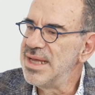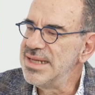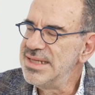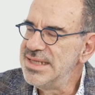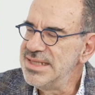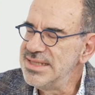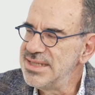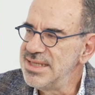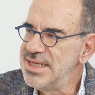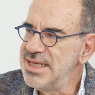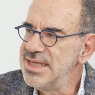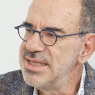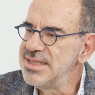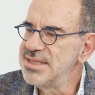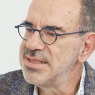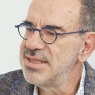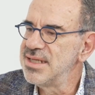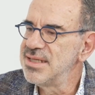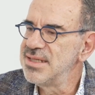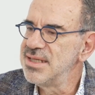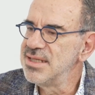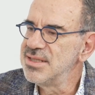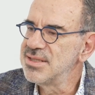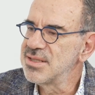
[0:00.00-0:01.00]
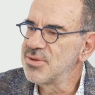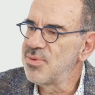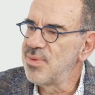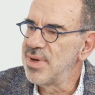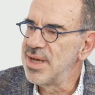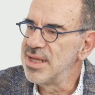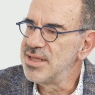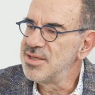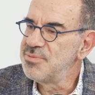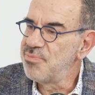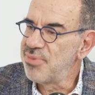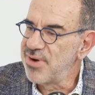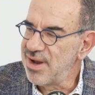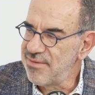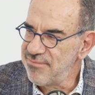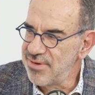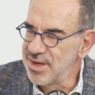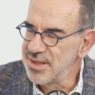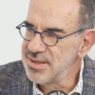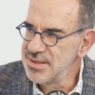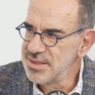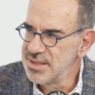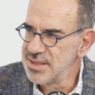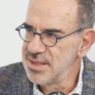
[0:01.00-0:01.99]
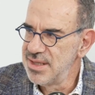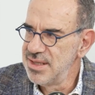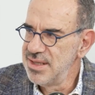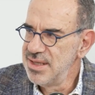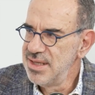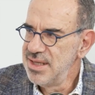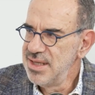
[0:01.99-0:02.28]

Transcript: a, disease that is quite prevalent.